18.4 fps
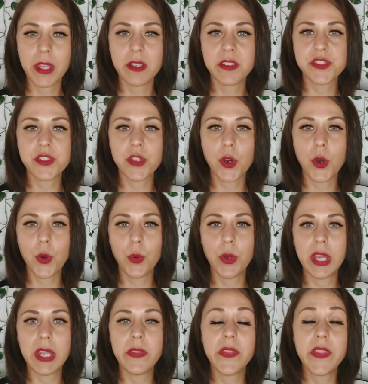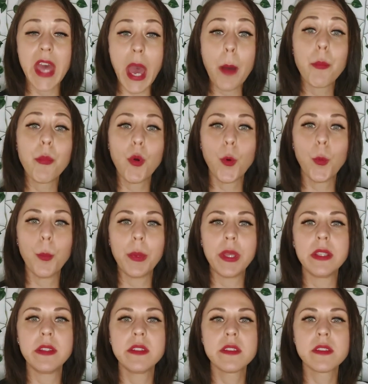So in that
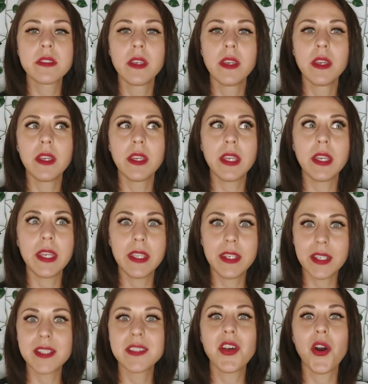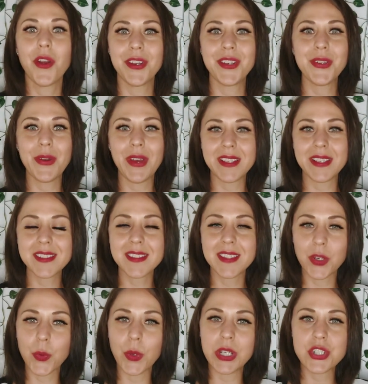moment, it is hard to ask
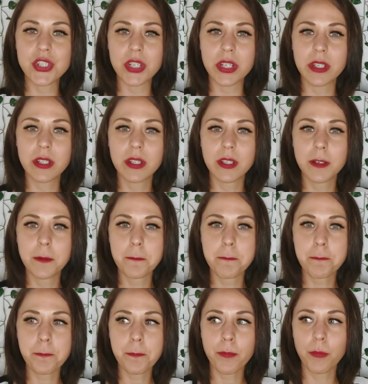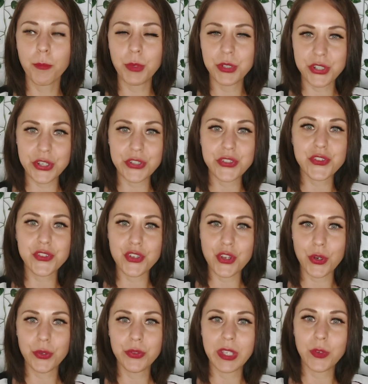the question, but just
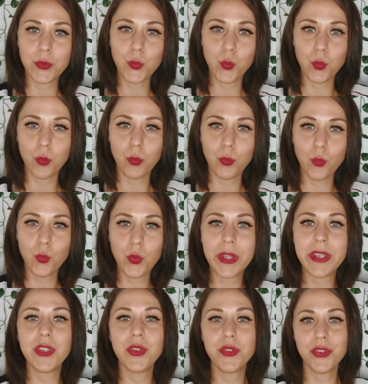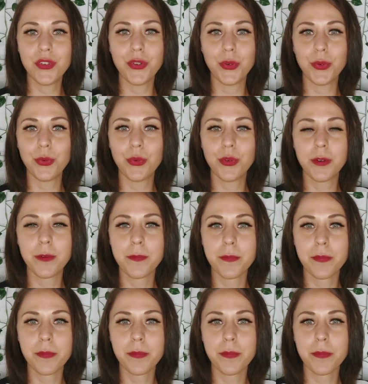know that when you do,